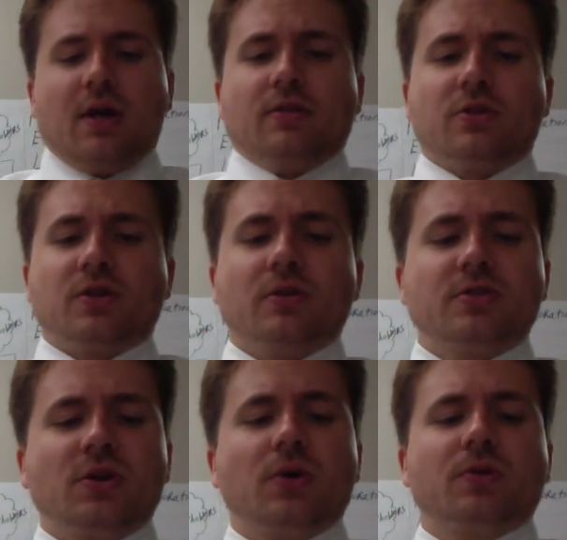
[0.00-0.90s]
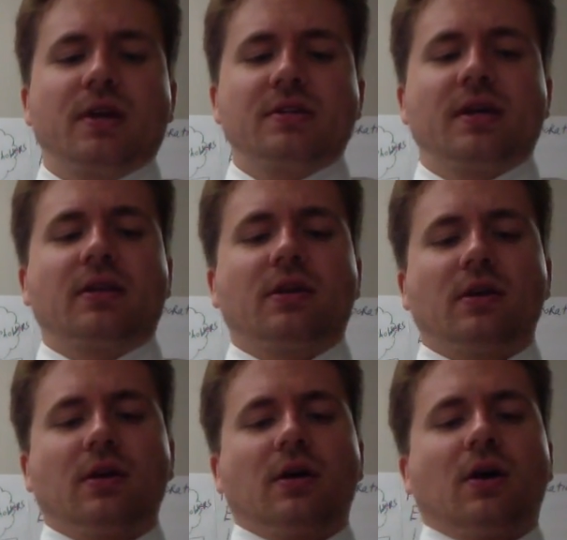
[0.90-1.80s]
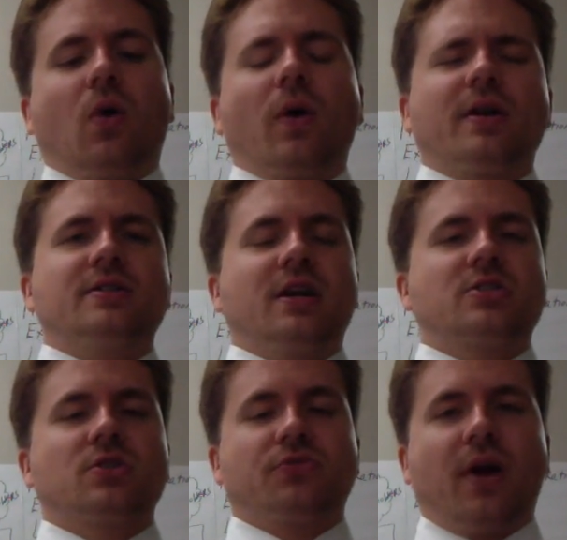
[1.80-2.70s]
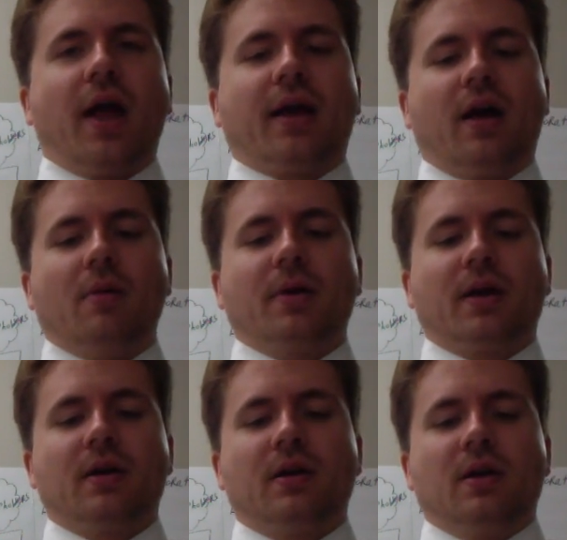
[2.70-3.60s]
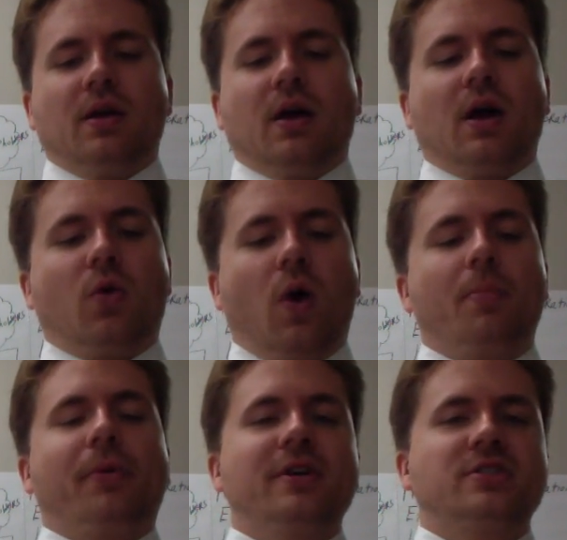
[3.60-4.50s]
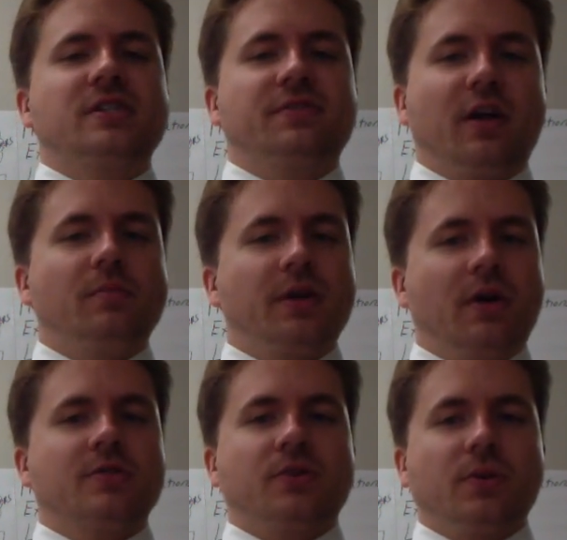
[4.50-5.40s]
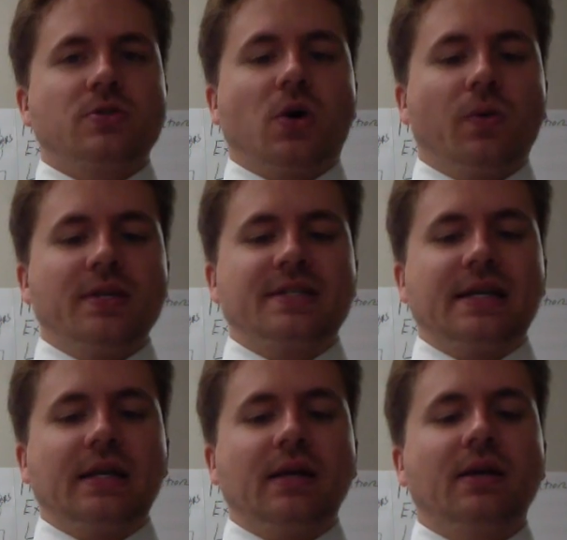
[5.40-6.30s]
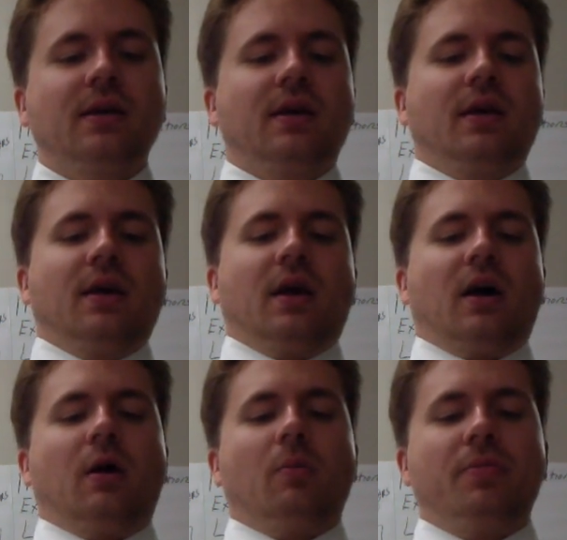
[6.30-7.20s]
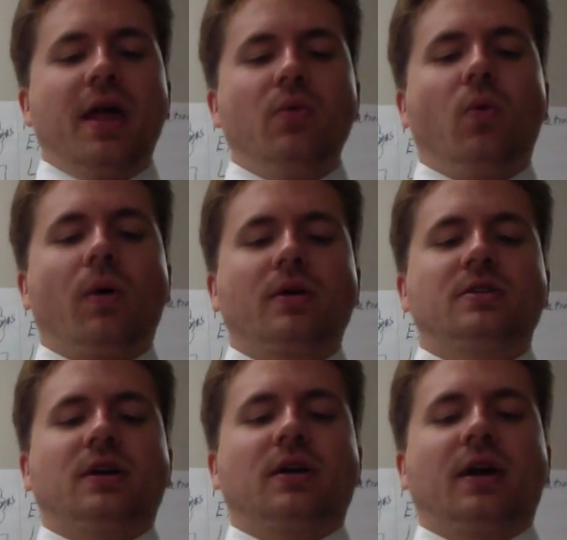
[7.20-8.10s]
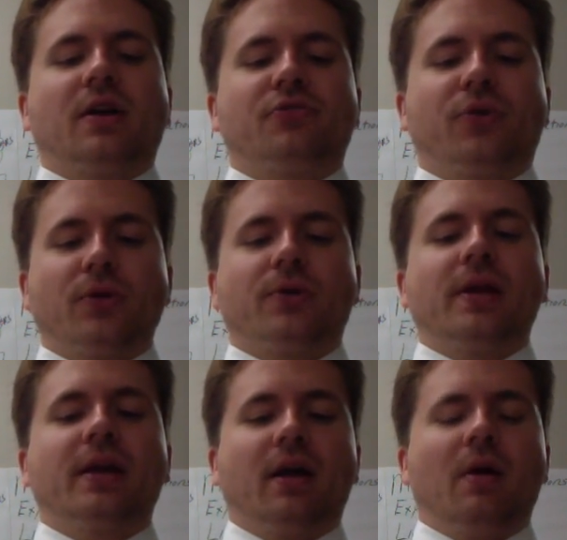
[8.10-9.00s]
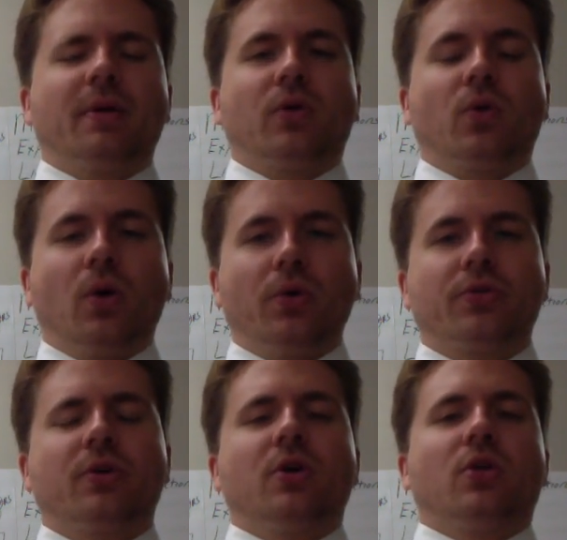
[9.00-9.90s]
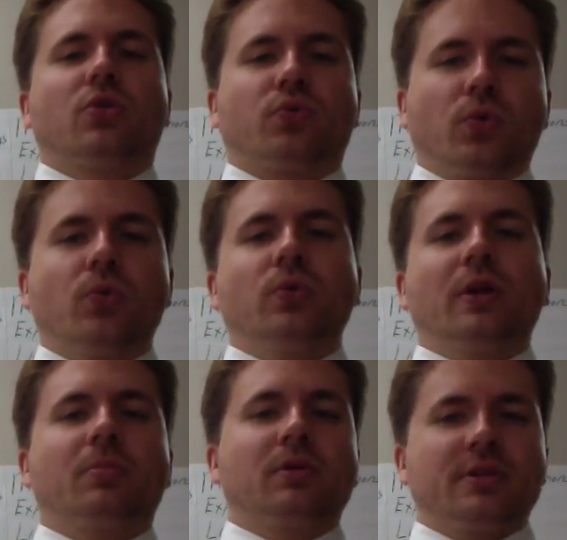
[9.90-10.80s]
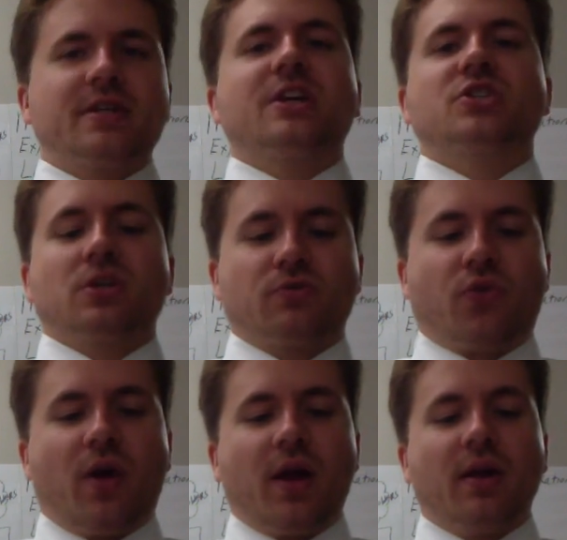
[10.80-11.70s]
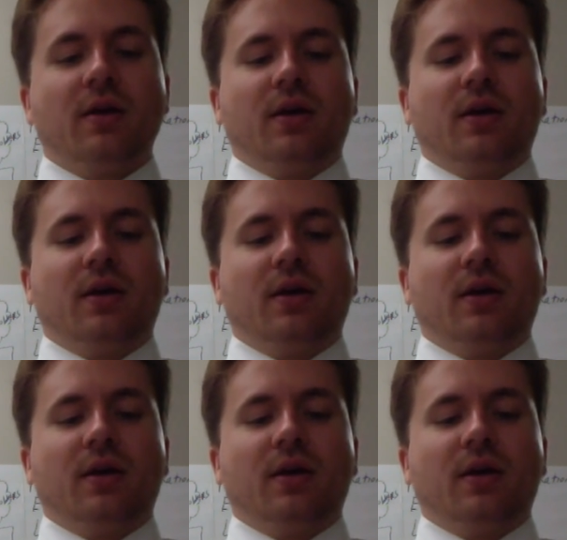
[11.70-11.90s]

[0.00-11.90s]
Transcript: There's also things like the Organization for Economic Cooperation and Development, also known as OECD. They work to kind of further economic growth through liberalization of trade.